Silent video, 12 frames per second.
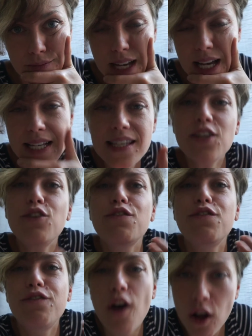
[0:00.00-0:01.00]
It's not your
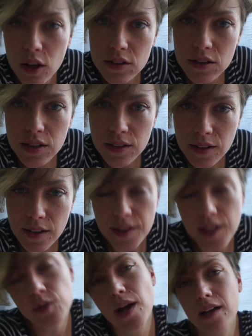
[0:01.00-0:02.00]
fault that
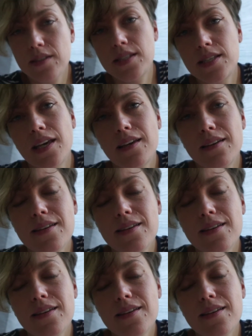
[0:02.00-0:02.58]
you got sick.